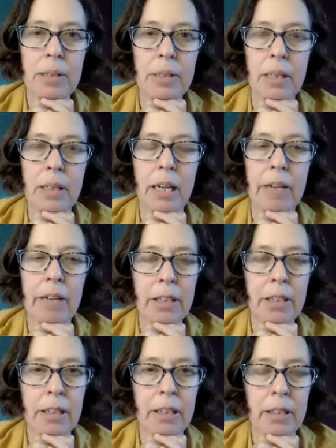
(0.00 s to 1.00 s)
is the
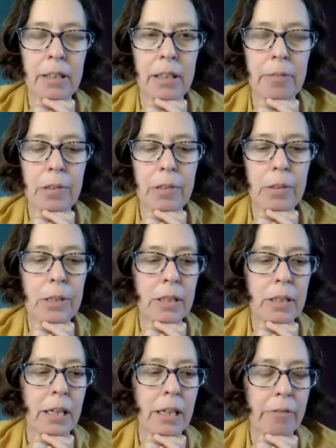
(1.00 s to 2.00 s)
African influence
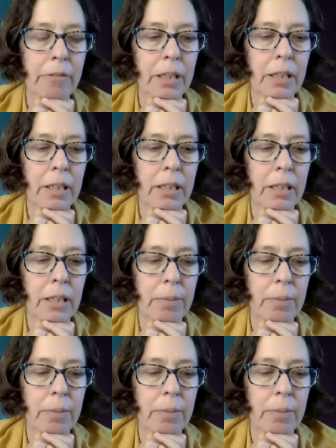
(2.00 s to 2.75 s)
and the African